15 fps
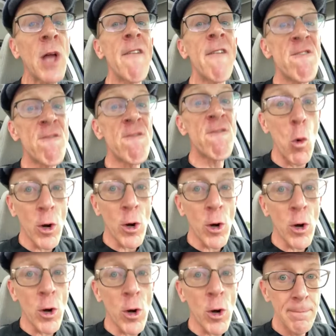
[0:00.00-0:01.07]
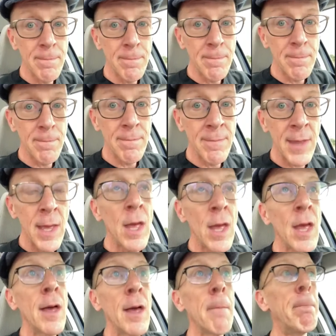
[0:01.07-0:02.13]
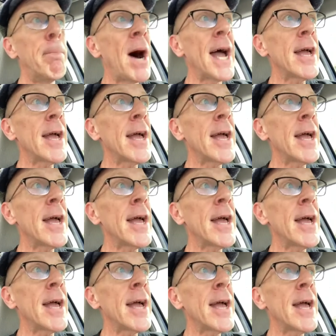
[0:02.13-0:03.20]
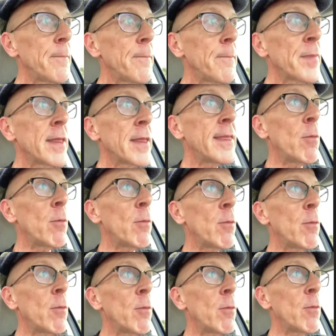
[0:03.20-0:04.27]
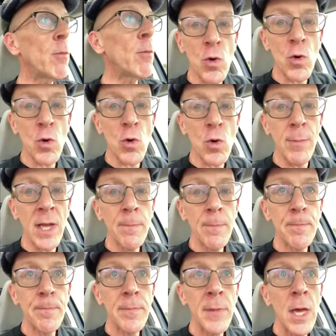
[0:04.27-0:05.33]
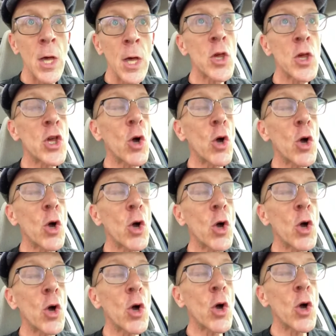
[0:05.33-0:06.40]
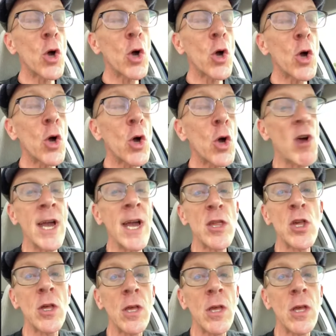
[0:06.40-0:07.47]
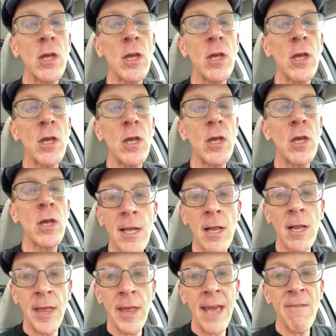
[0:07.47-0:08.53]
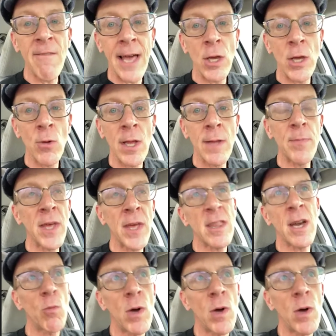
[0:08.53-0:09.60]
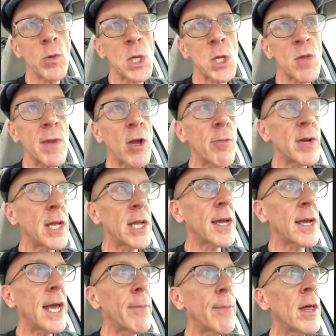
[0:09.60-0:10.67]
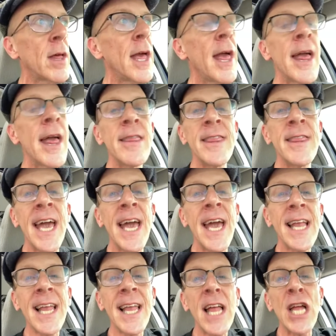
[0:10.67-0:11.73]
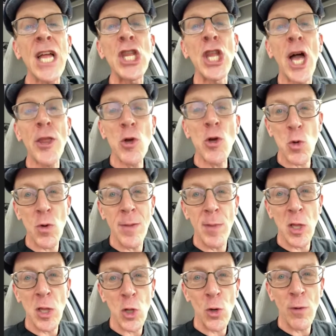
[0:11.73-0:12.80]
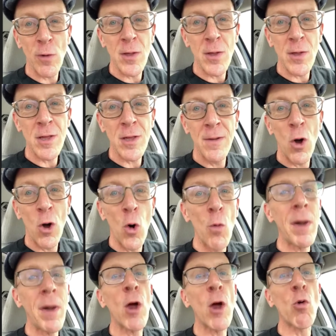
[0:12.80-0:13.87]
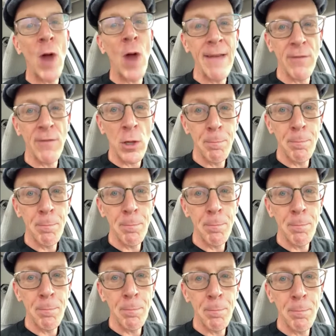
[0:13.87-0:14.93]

for cable by a network that was not in streaming. So they let the streaming rights, this is how little they valued it. They thought, well, we'll just make our money on cable. They let another streaming service owned by a rival, Peacock,